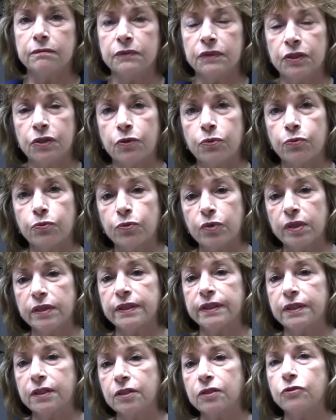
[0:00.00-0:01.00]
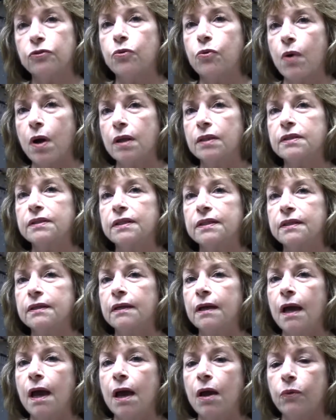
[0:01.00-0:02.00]
really good quality.
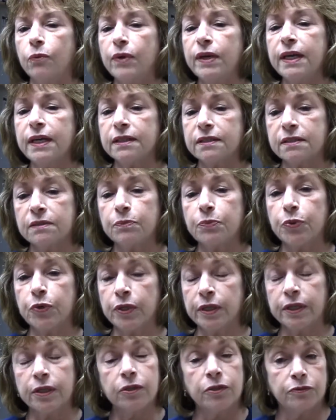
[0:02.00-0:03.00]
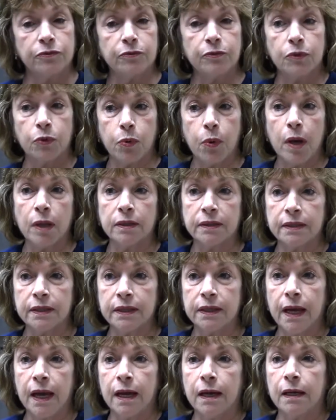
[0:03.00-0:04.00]
We get some pretty good
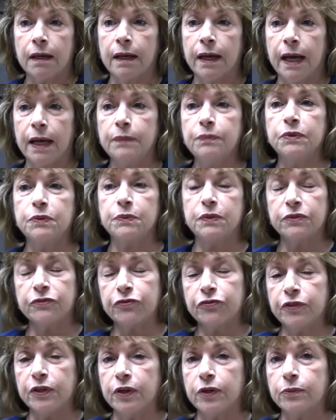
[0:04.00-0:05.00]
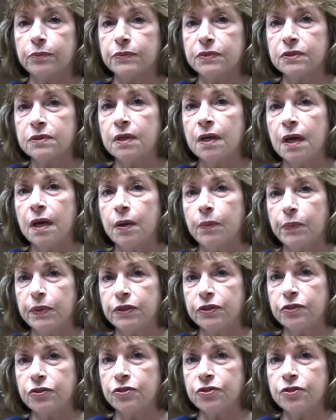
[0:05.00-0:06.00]
quality abdomen films,
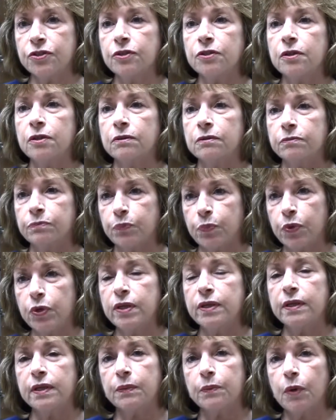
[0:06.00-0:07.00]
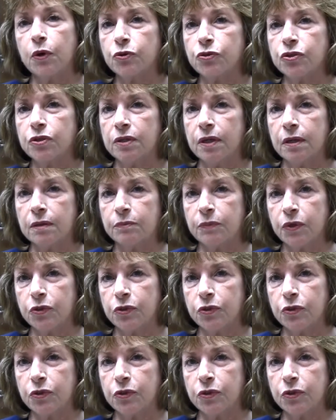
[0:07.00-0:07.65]
but there's still breathing motion on